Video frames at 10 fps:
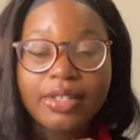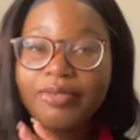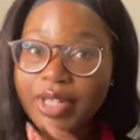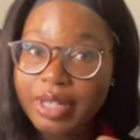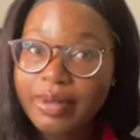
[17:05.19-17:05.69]

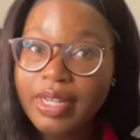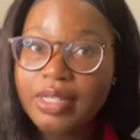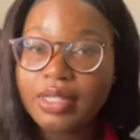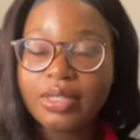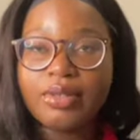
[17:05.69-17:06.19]
very
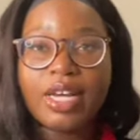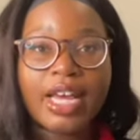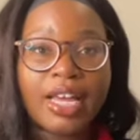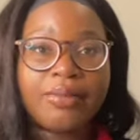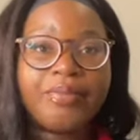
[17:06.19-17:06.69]
racist,
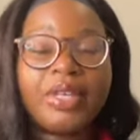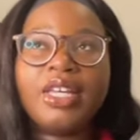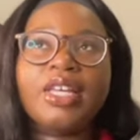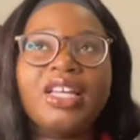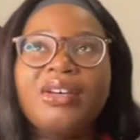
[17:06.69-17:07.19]
okay?
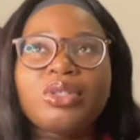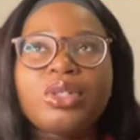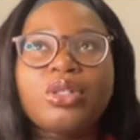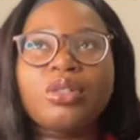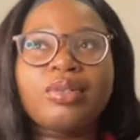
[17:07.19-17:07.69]
It was a
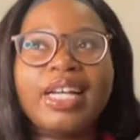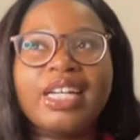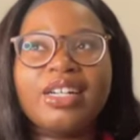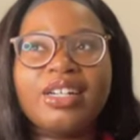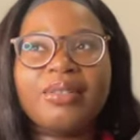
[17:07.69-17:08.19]
whole like
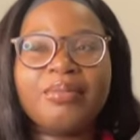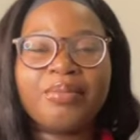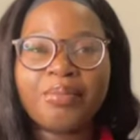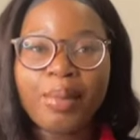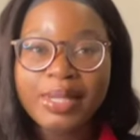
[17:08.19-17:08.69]

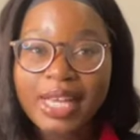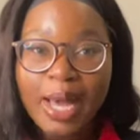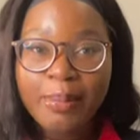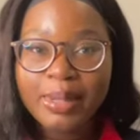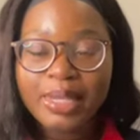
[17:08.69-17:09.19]

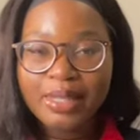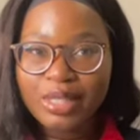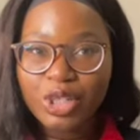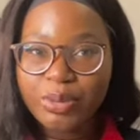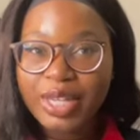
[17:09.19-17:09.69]
mishap
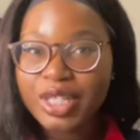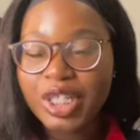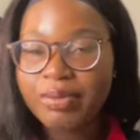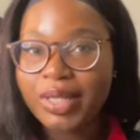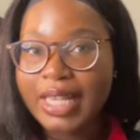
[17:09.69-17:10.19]

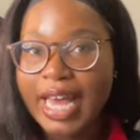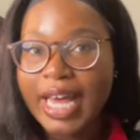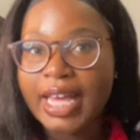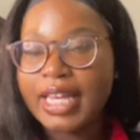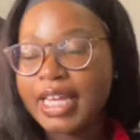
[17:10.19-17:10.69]
situation with
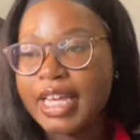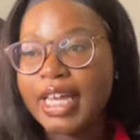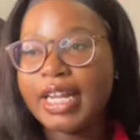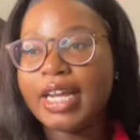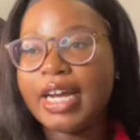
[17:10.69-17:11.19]
that,
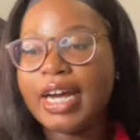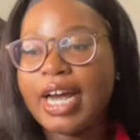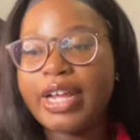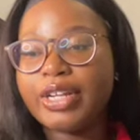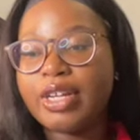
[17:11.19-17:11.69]
and I
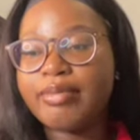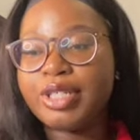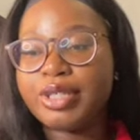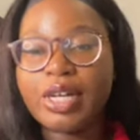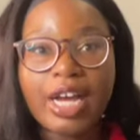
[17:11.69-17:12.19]
ended up
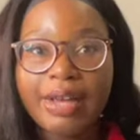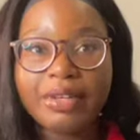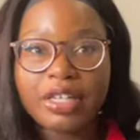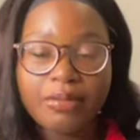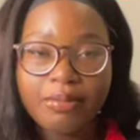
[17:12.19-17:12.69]
just not having enough